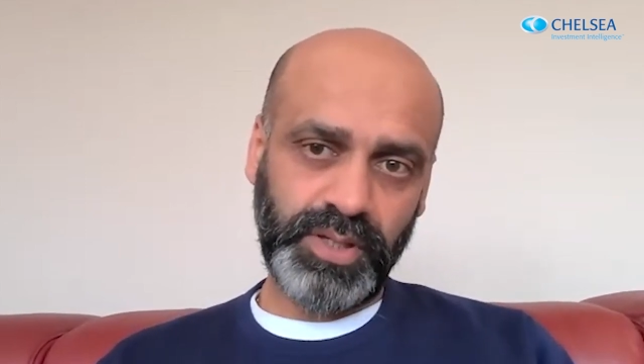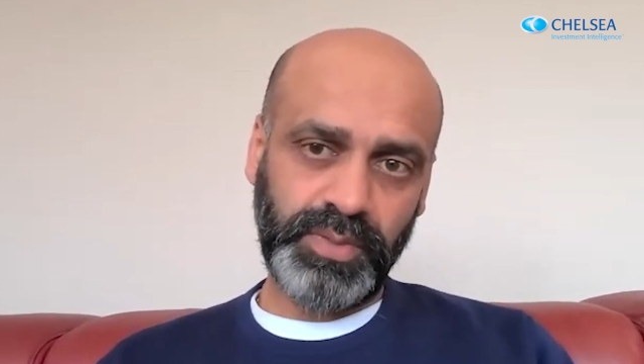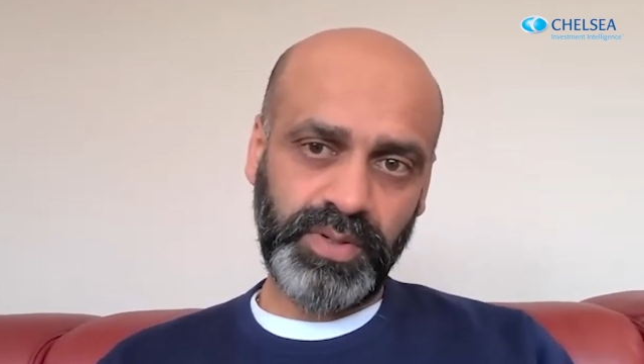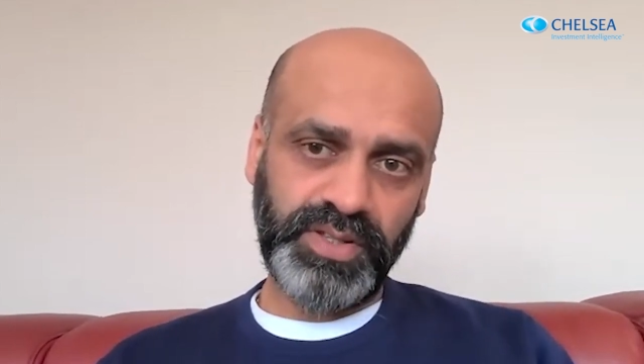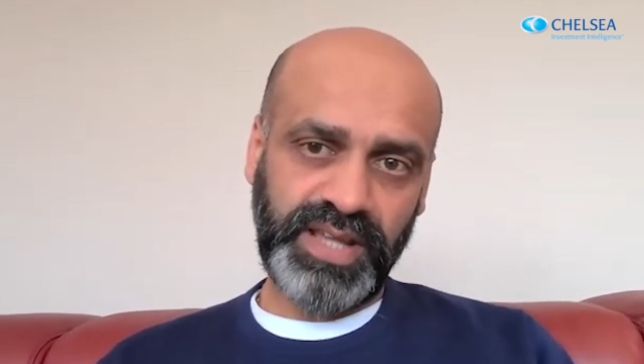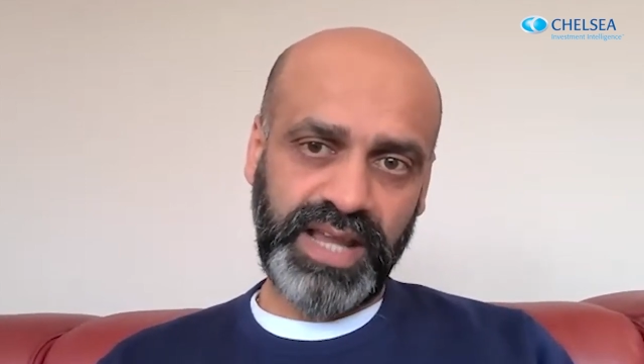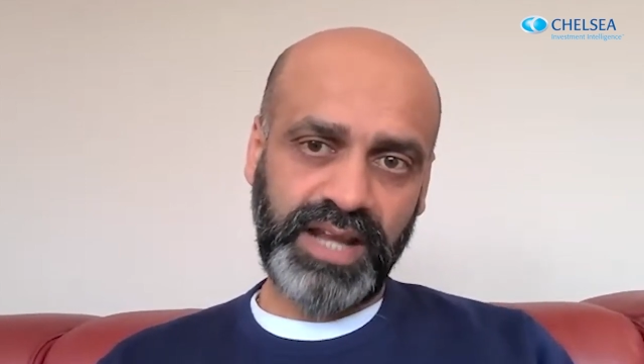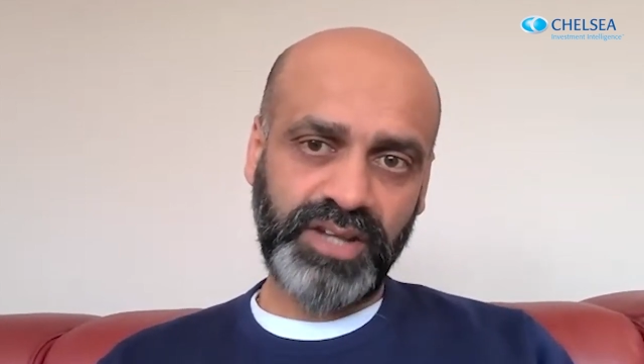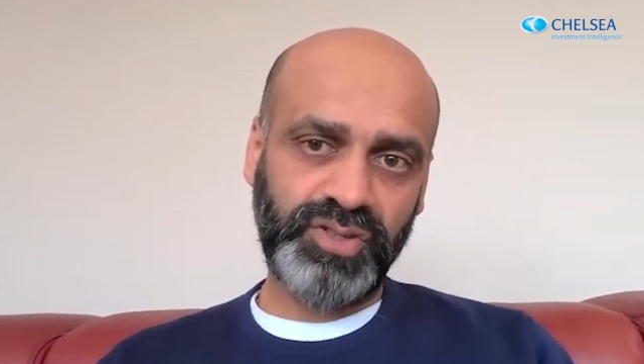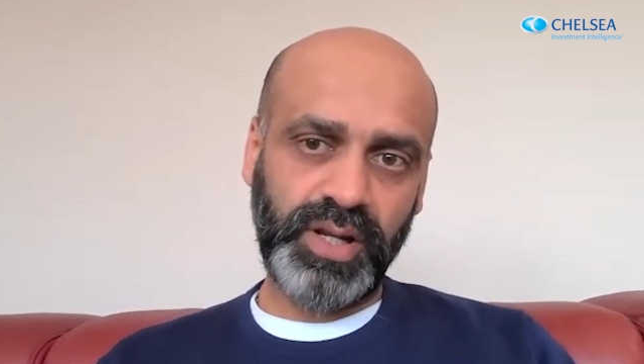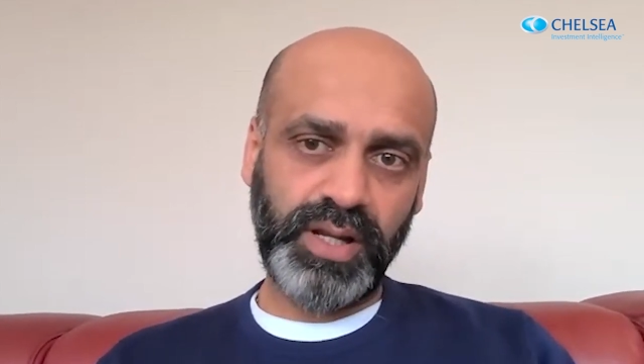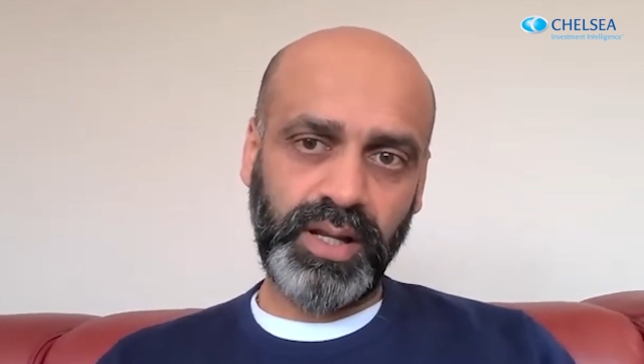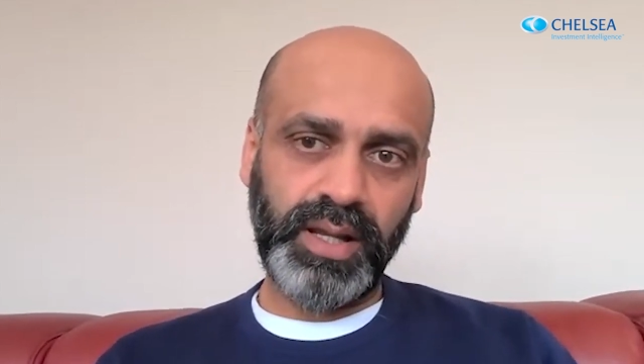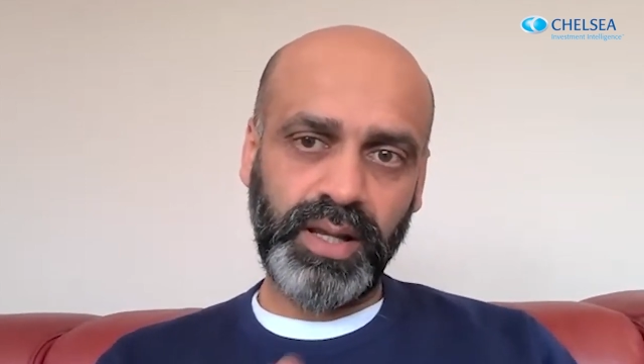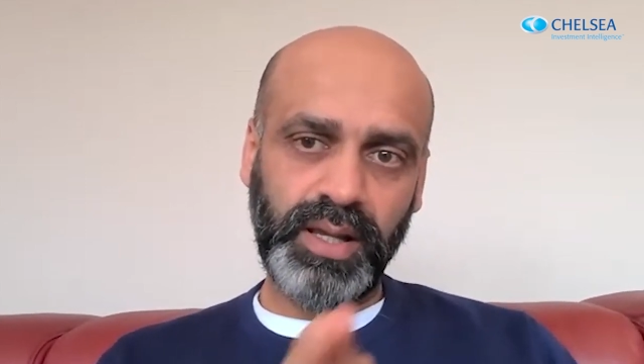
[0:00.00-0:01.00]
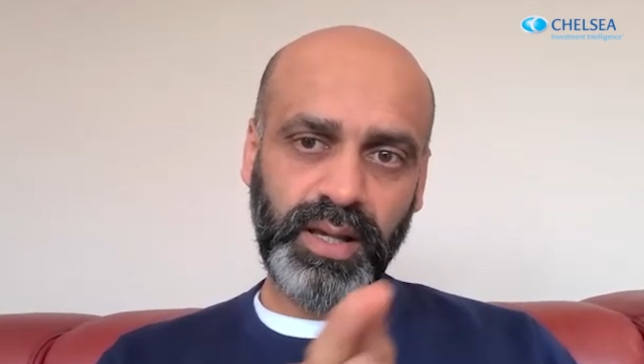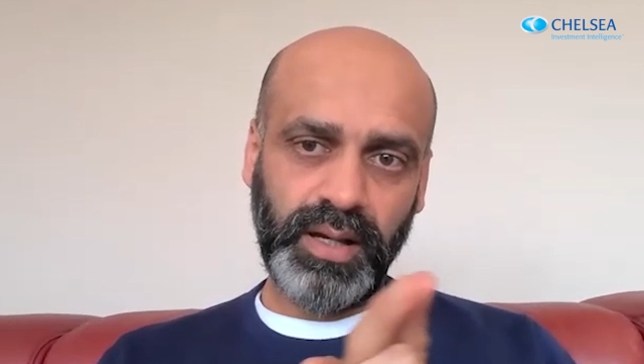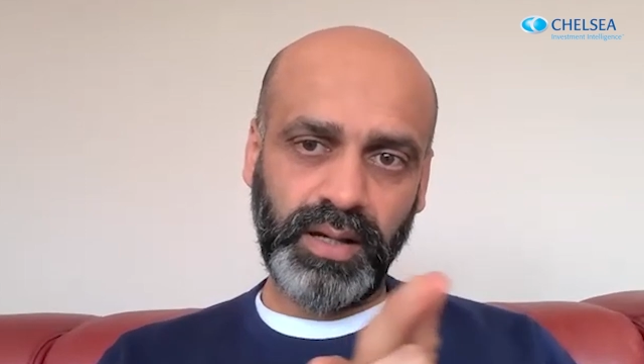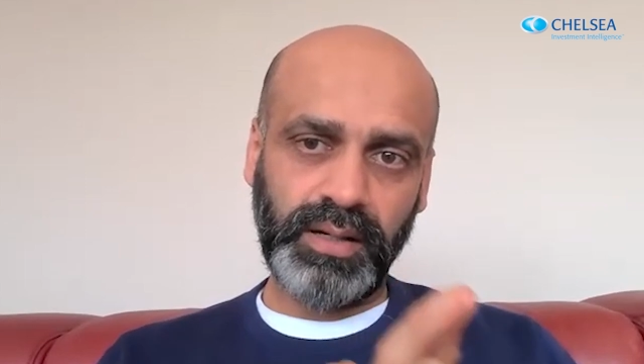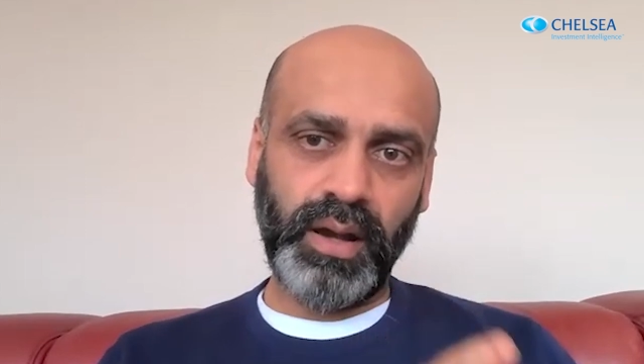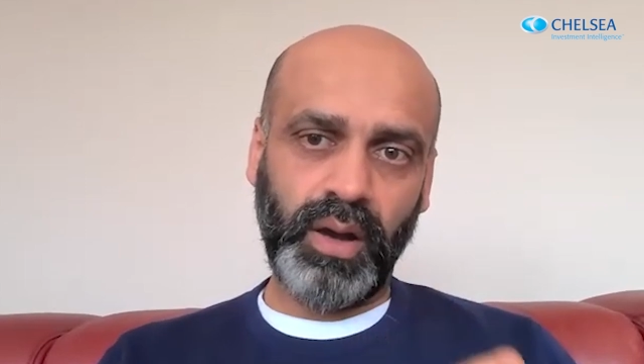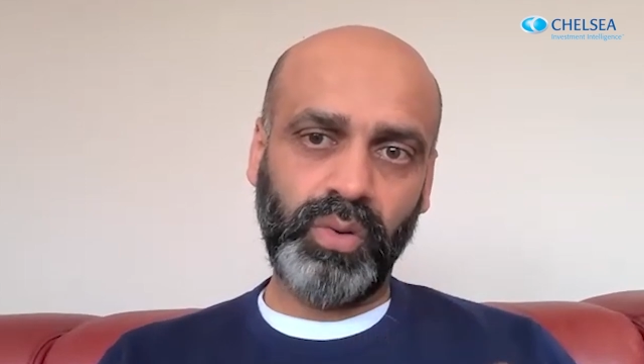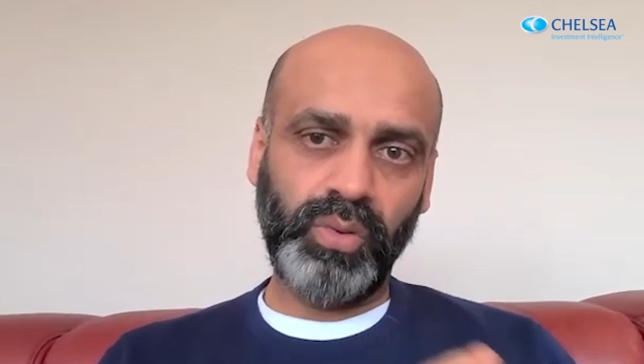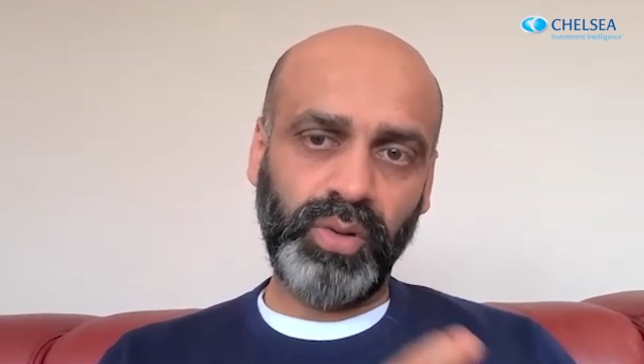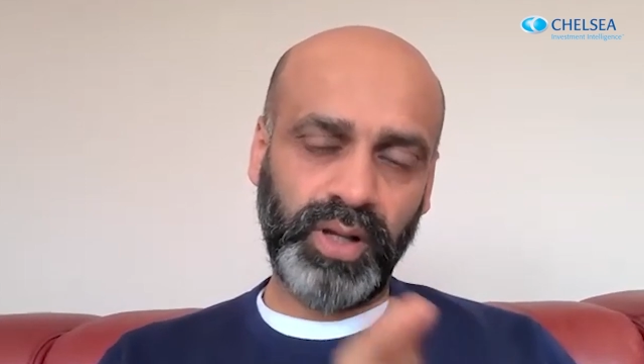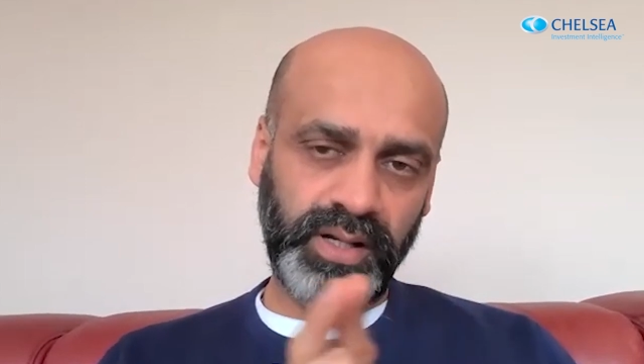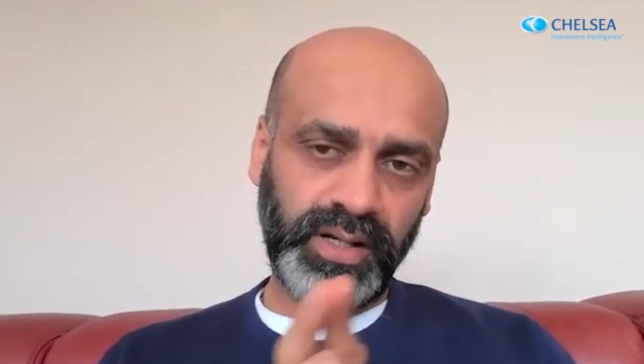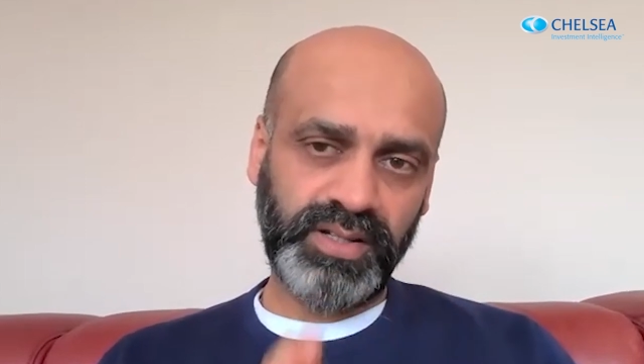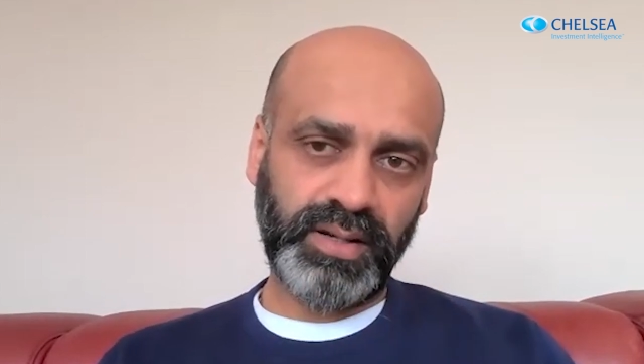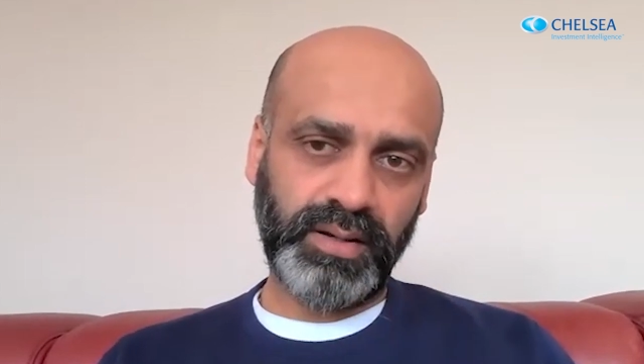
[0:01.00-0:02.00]
So it's actually a
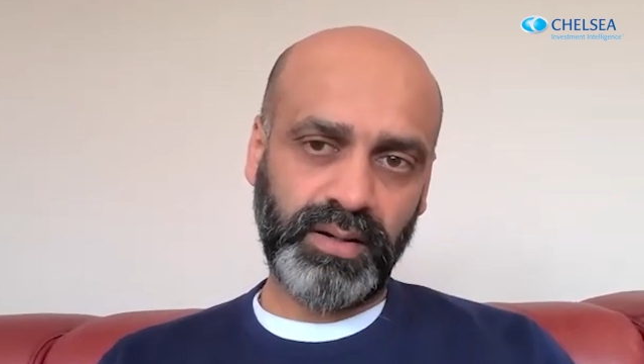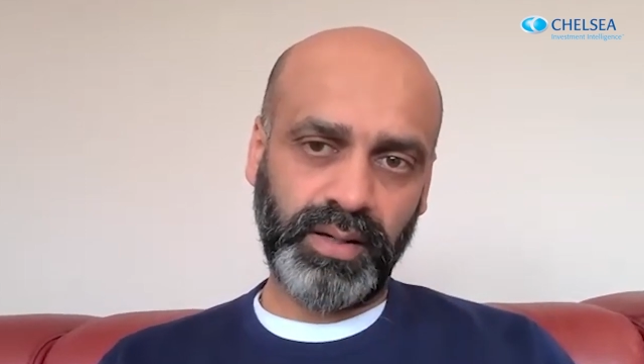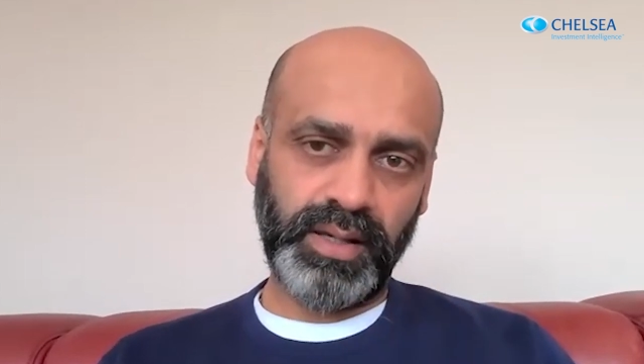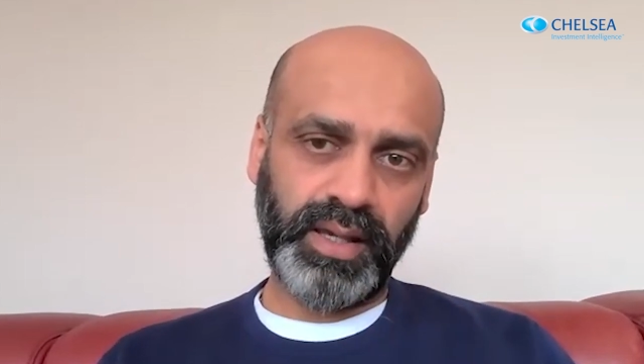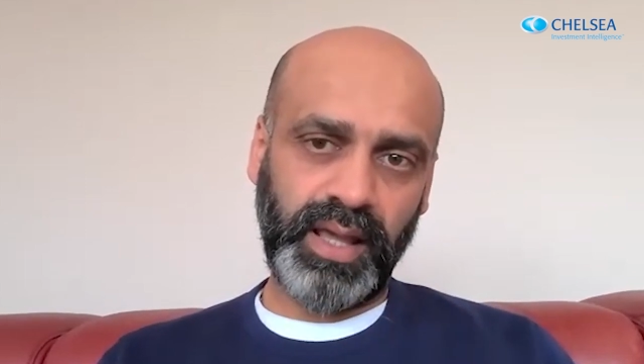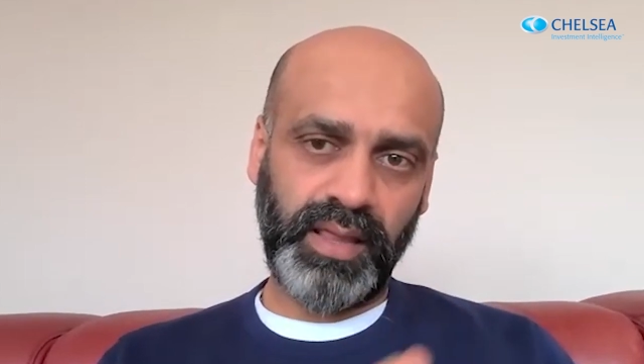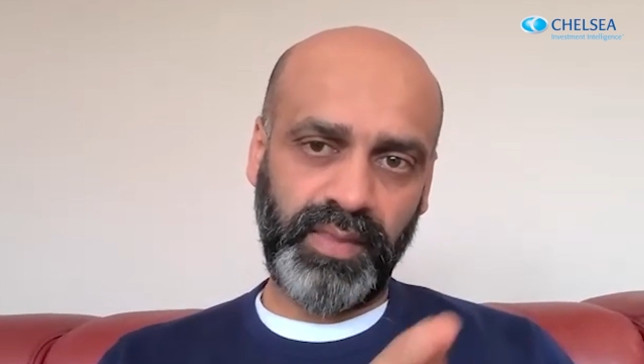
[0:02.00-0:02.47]
goal and a target,